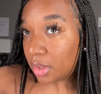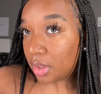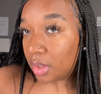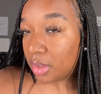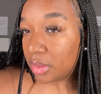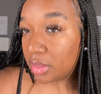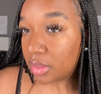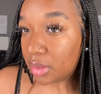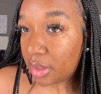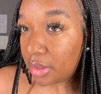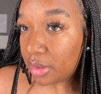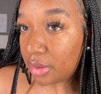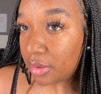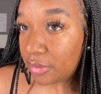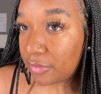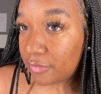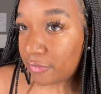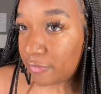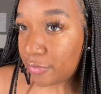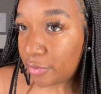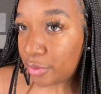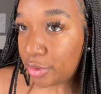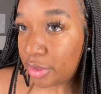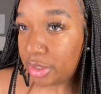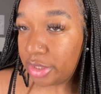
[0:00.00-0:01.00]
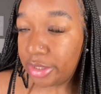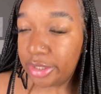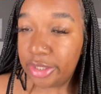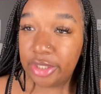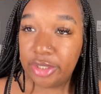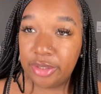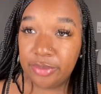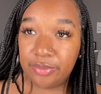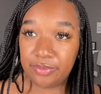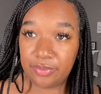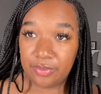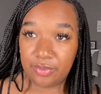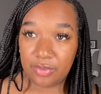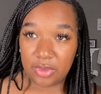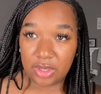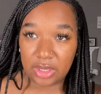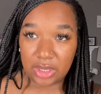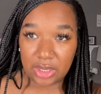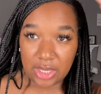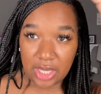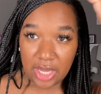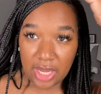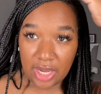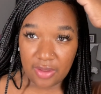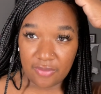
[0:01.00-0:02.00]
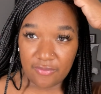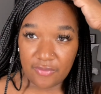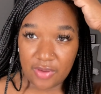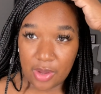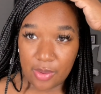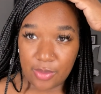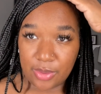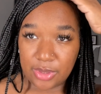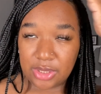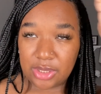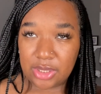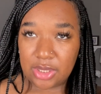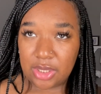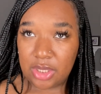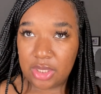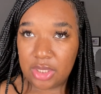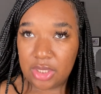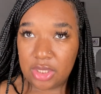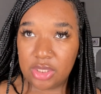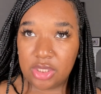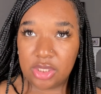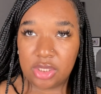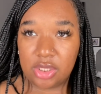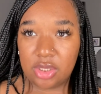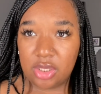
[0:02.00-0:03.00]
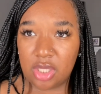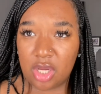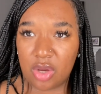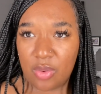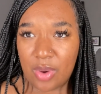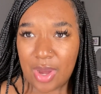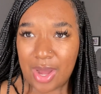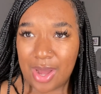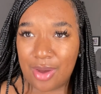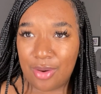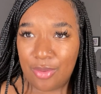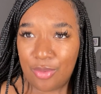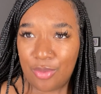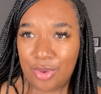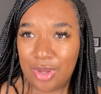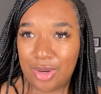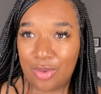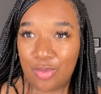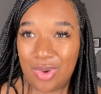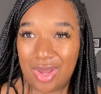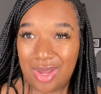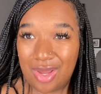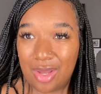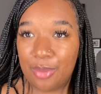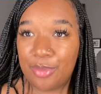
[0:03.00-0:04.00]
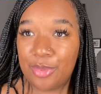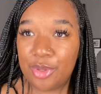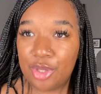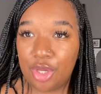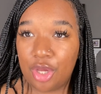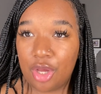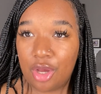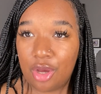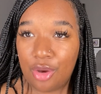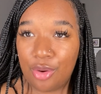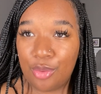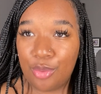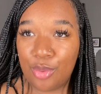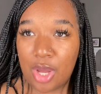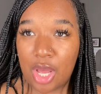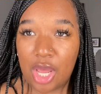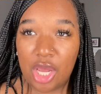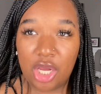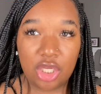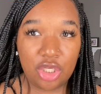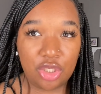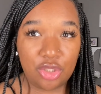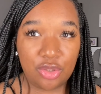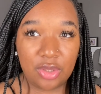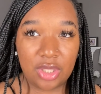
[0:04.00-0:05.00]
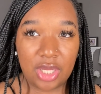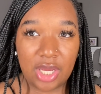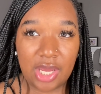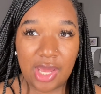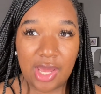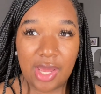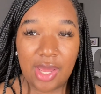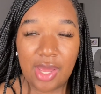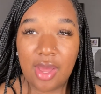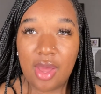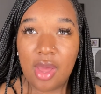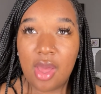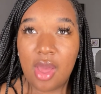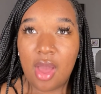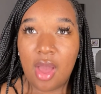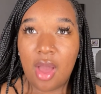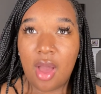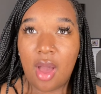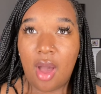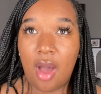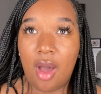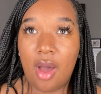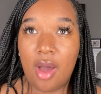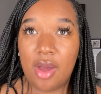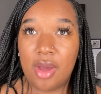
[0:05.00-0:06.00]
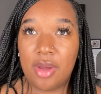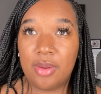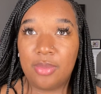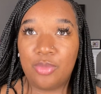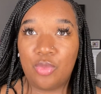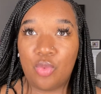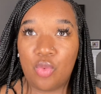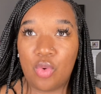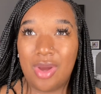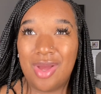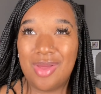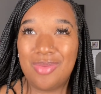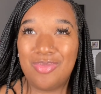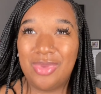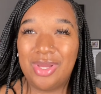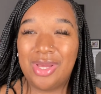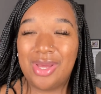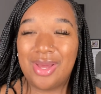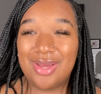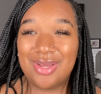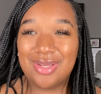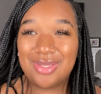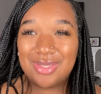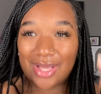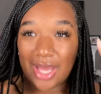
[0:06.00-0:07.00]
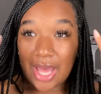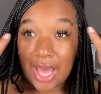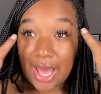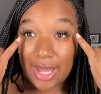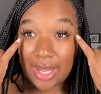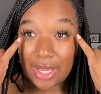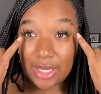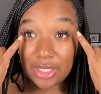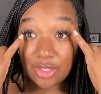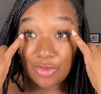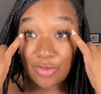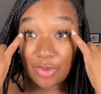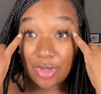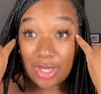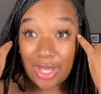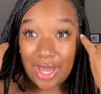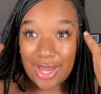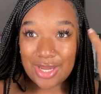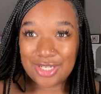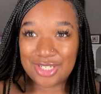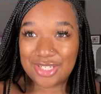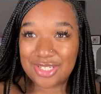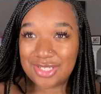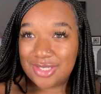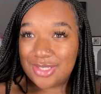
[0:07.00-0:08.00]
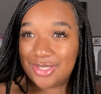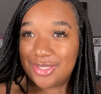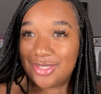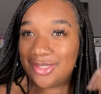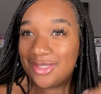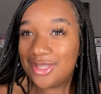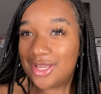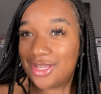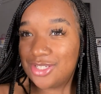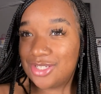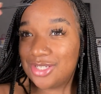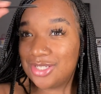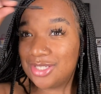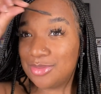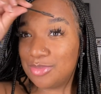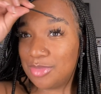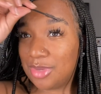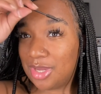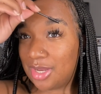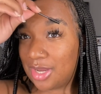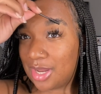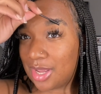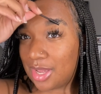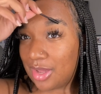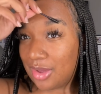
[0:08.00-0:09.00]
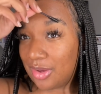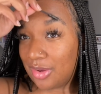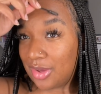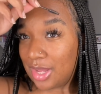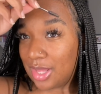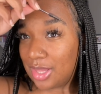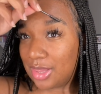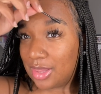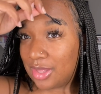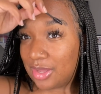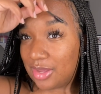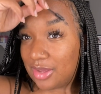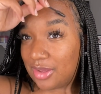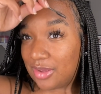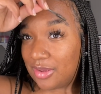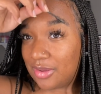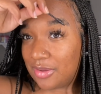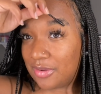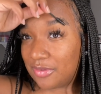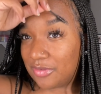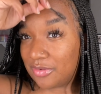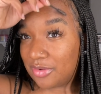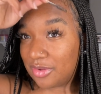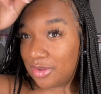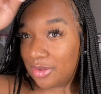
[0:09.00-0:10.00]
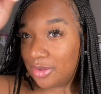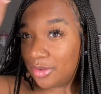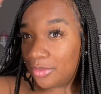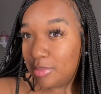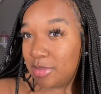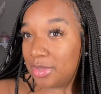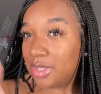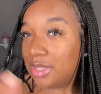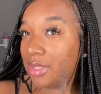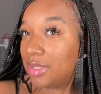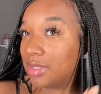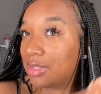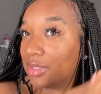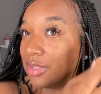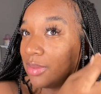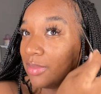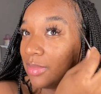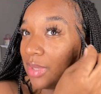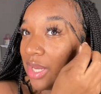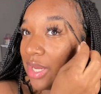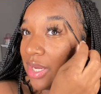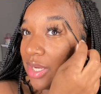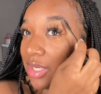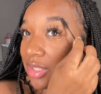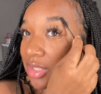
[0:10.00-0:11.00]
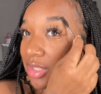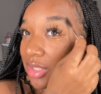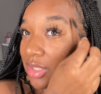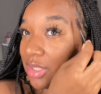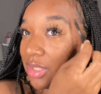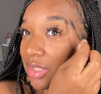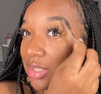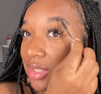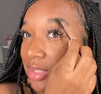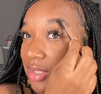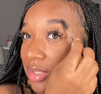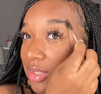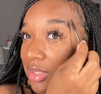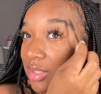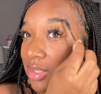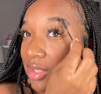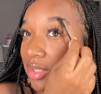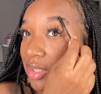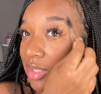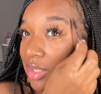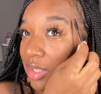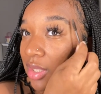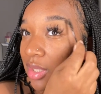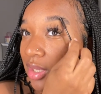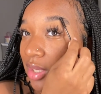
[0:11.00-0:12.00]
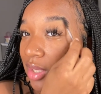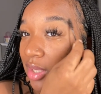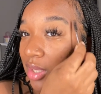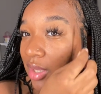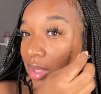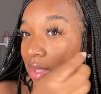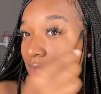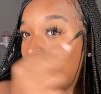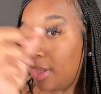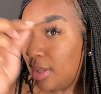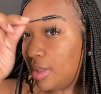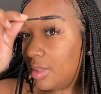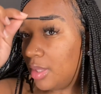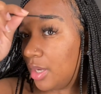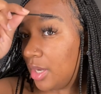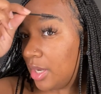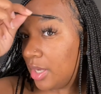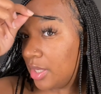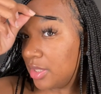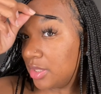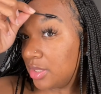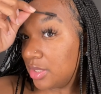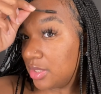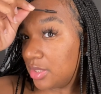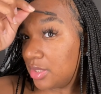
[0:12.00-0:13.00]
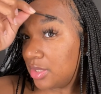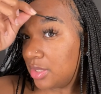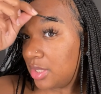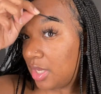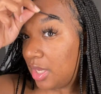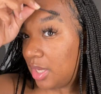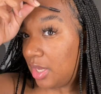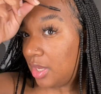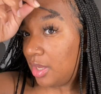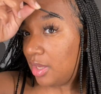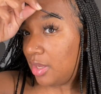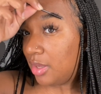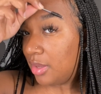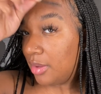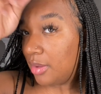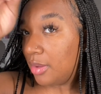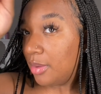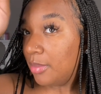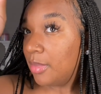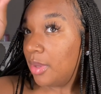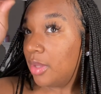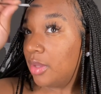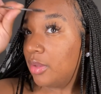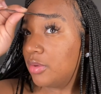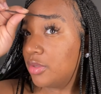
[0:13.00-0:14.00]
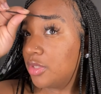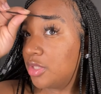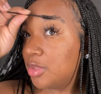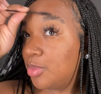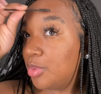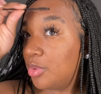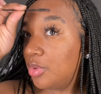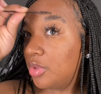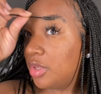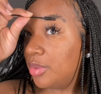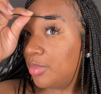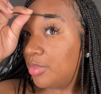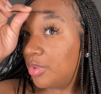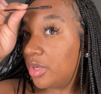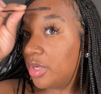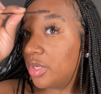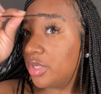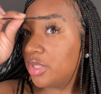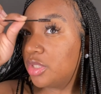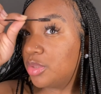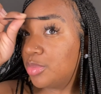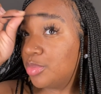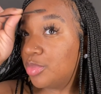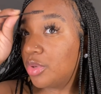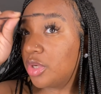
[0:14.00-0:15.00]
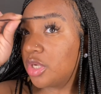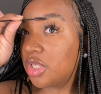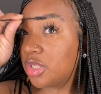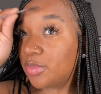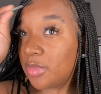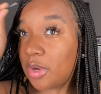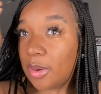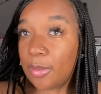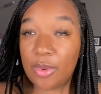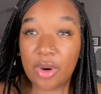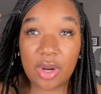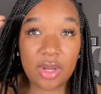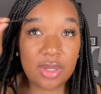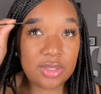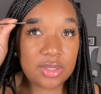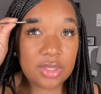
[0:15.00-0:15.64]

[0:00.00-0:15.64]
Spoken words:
They look fuller. Like if I was to just go out, want to wake up and go, I could do that. One, because I like to wear lashes. That's just me now. I love me some lashes. And then I can just take my little spoolie brush, brush my brows